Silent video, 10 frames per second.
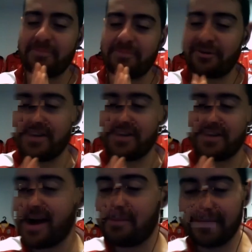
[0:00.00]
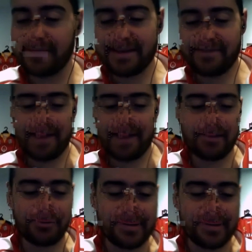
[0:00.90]
you, Brooksy. I can't believe how
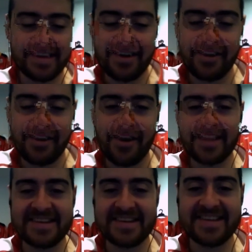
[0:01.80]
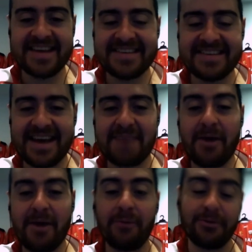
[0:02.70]
much we see eye to eye these days. Um,
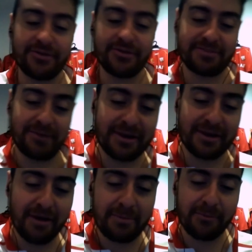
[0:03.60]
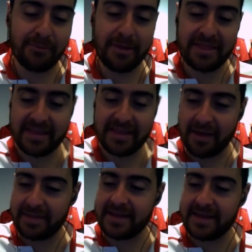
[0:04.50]
I will just bring you up on one thing. I
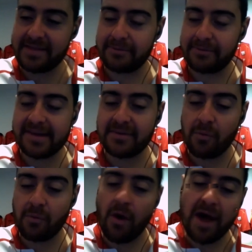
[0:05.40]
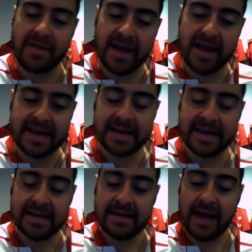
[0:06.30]
think the reason why they
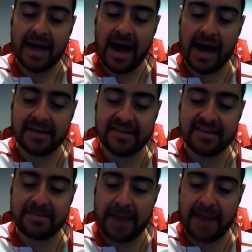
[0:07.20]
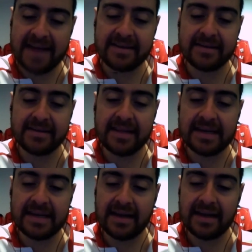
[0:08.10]
uh, disbanded
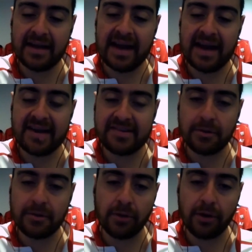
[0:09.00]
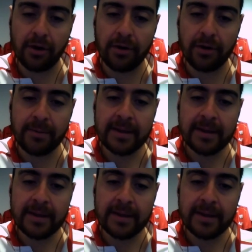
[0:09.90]
the NSL logo